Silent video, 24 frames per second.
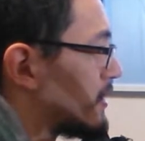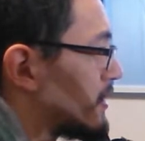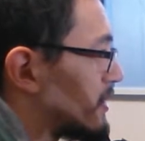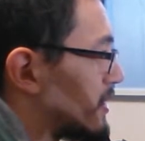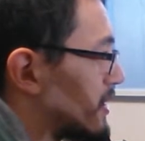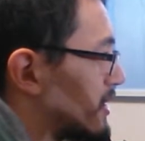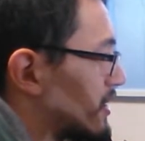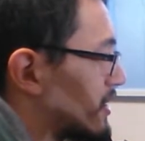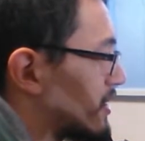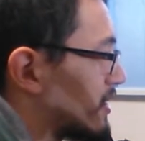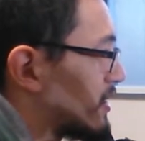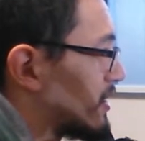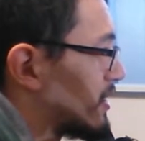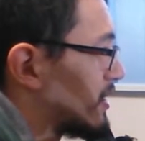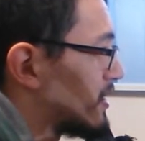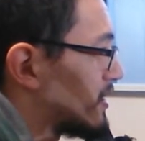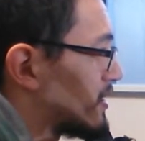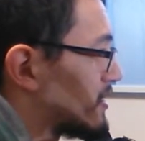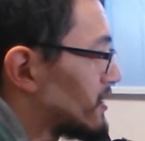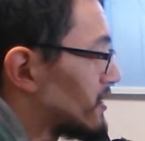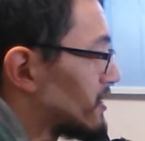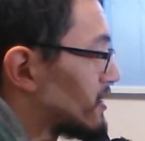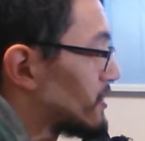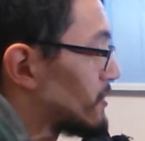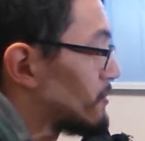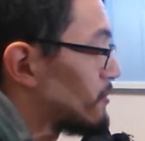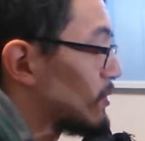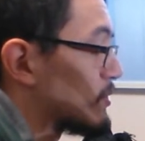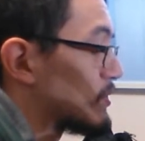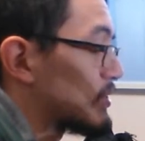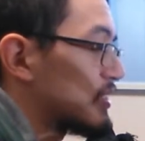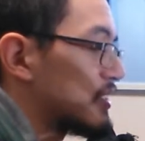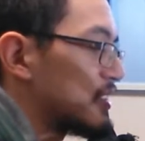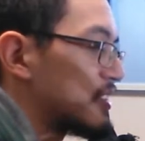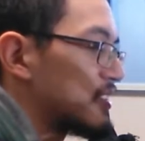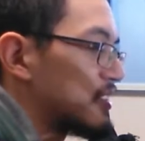yeah, it's
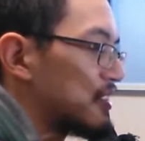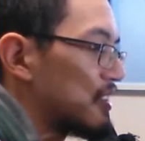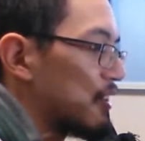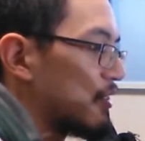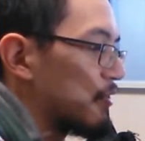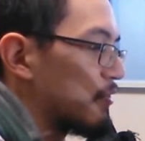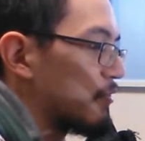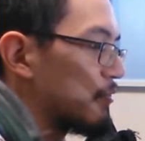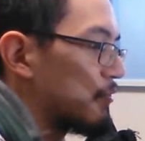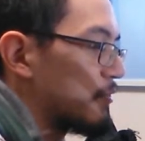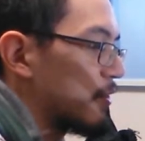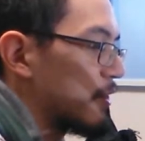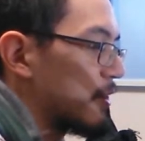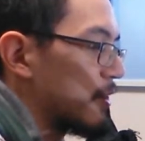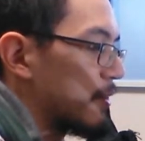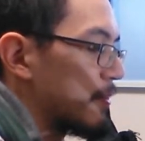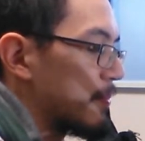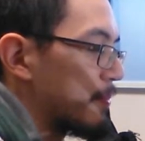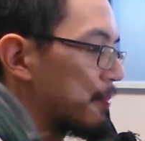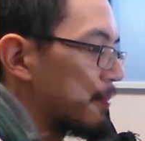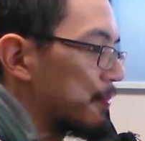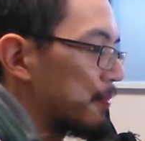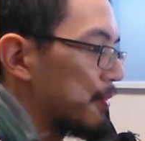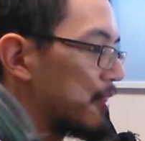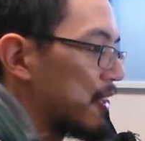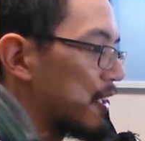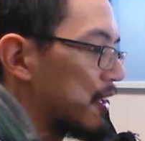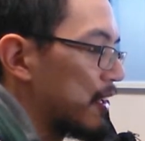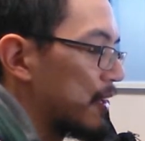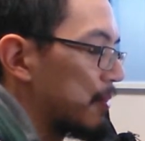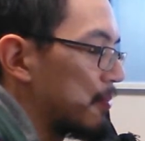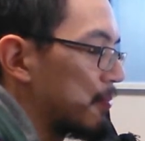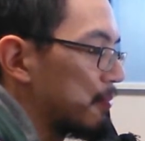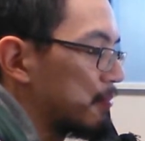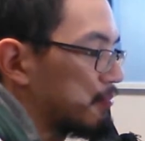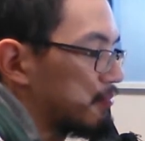mostly stuff that
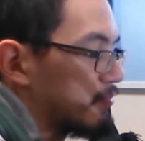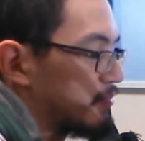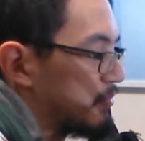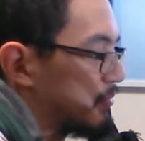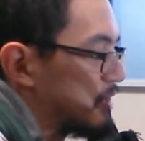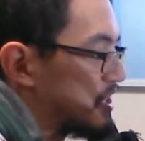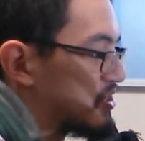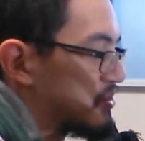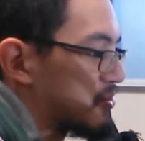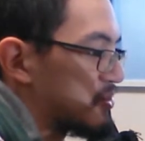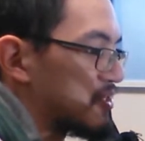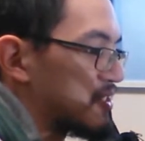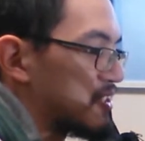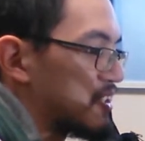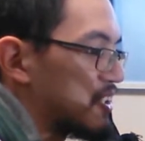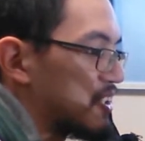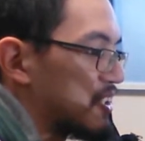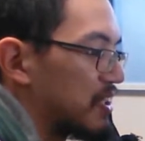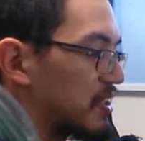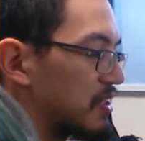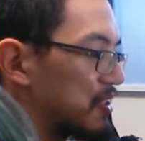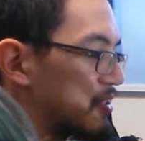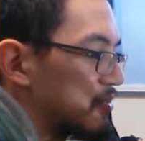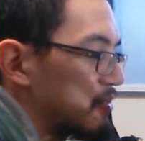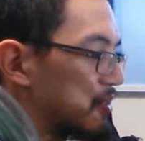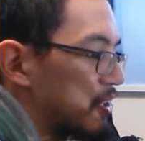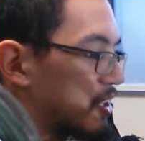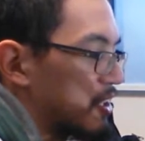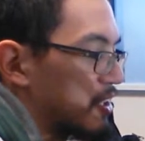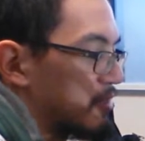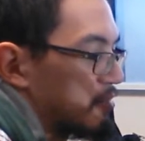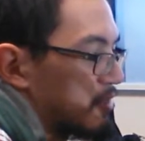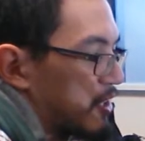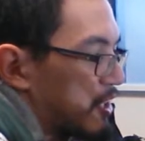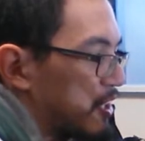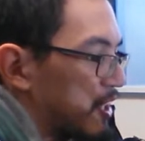I'm interested in.
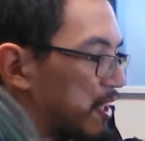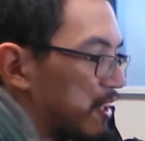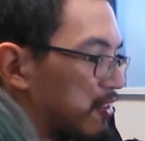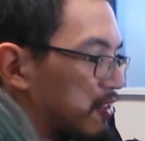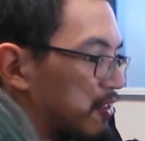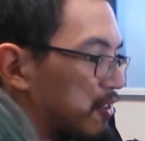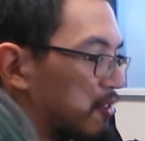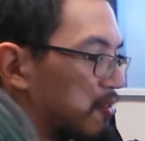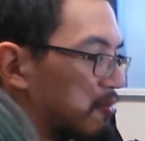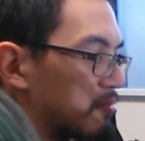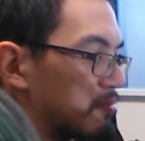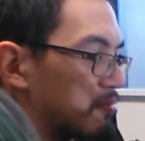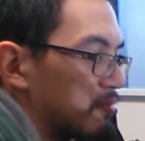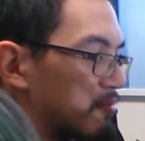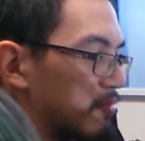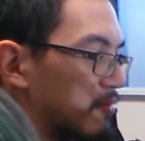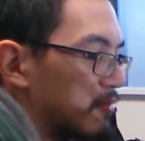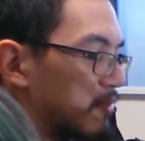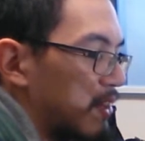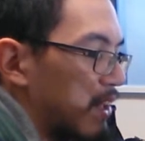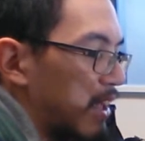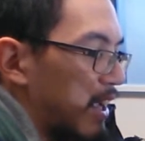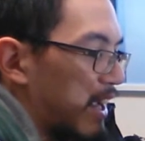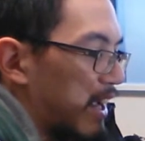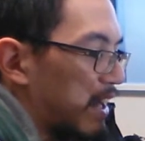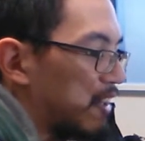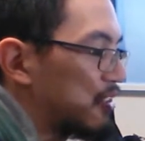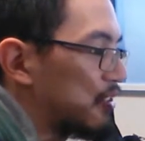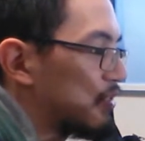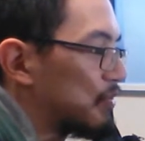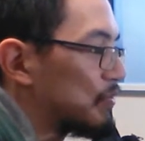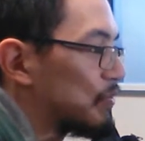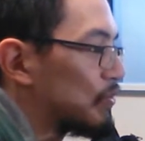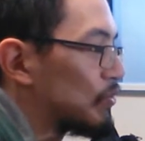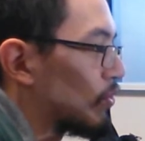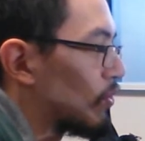I like the act
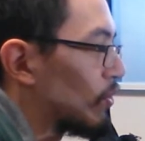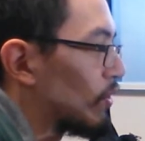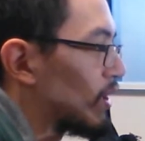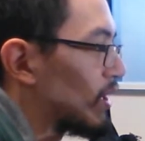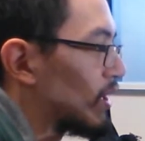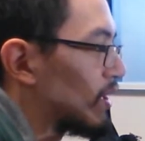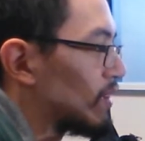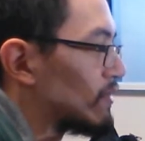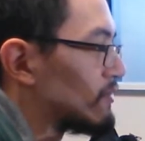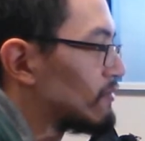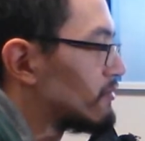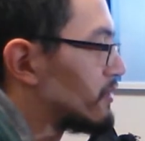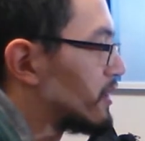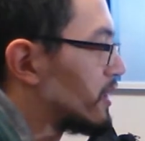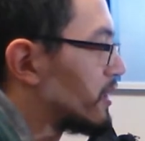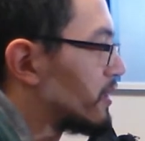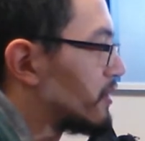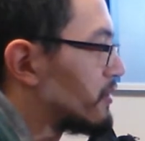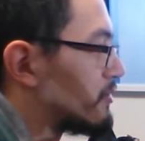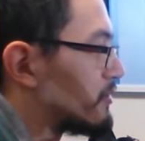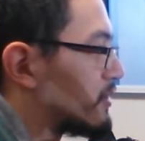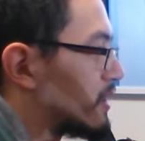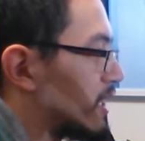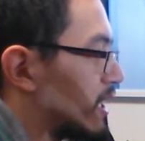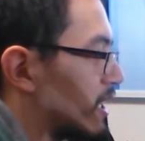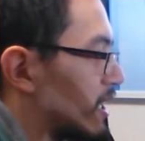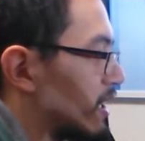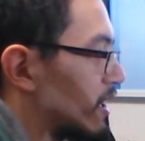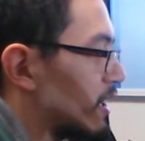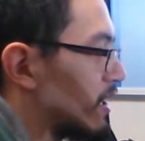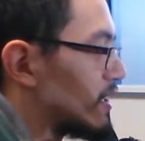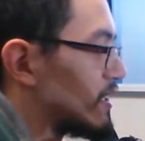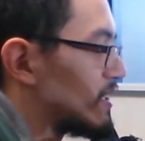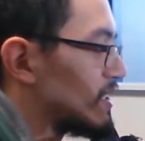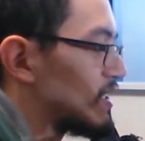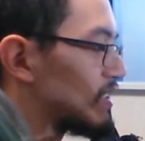of drawing and getting
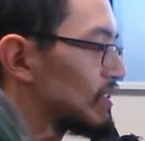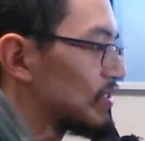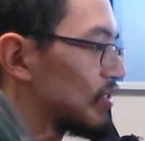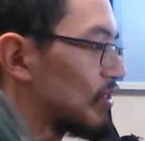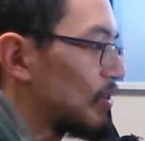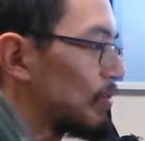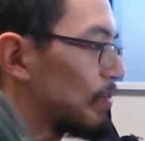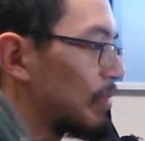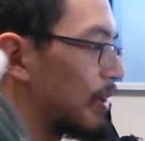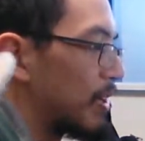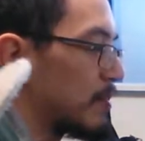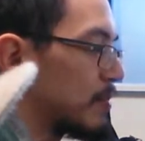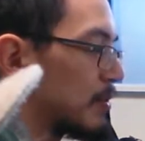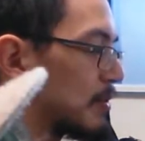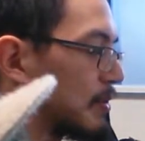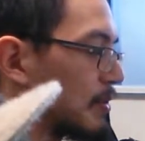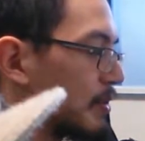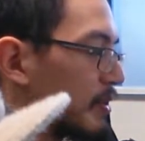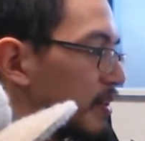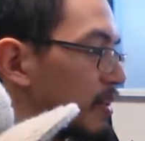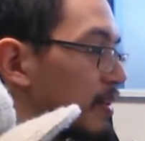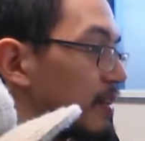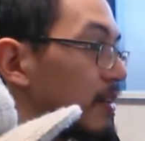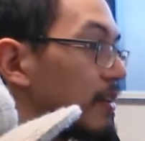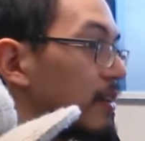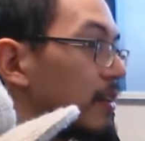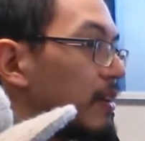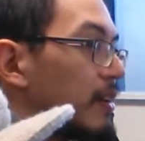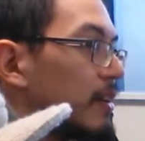ideas on paper and